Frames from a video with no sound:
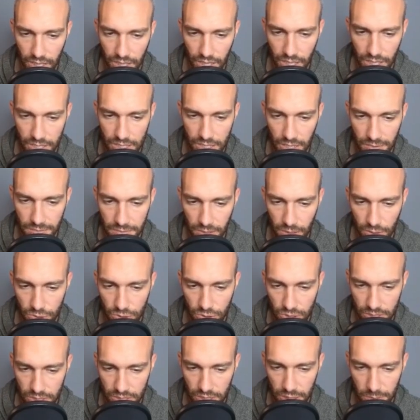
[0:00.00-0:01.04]

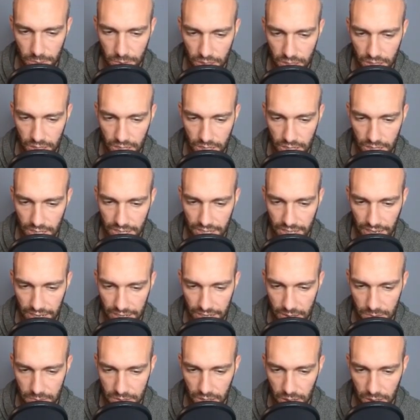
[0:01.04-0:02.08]
Typhlosion, terrible lead. Gotta
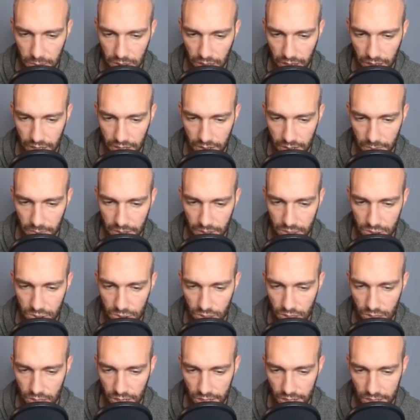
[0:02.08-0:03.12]
come Sableye because you
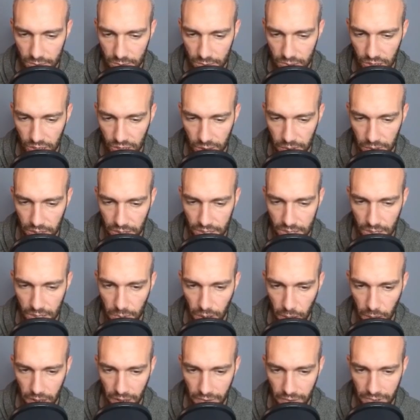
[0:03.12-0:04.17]
cannot come Carbink because they
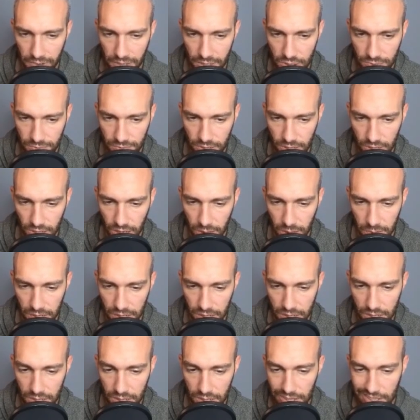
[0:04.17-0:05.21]
probably have an answer for Carbink.
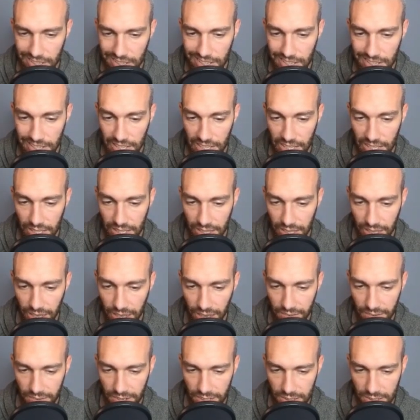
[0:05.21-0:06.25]
They
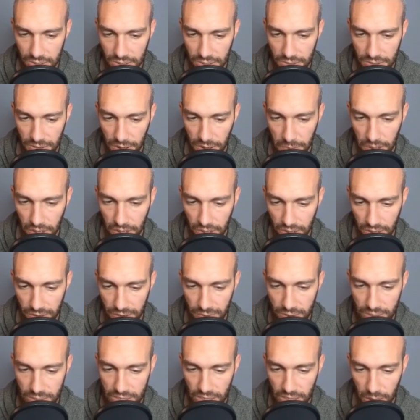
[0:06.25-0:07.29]
have an answer apparently
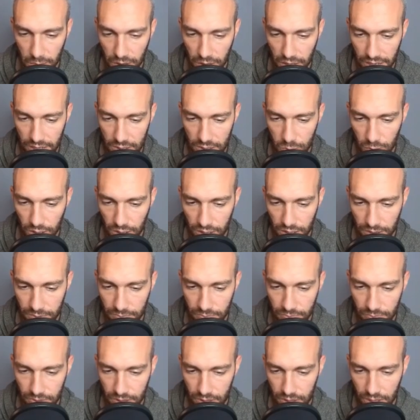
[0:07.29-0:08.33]
for Sableye as well.
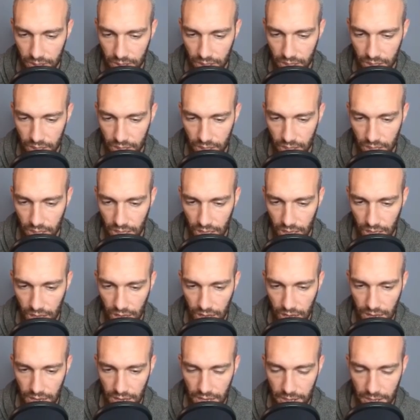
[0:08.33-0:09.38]

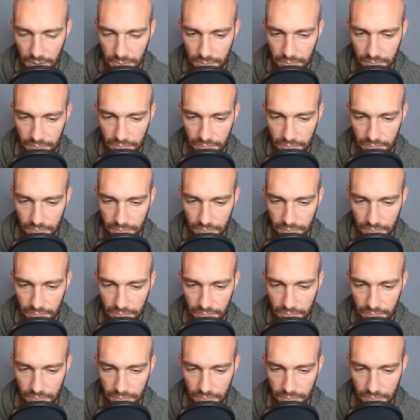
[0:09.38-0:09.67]
But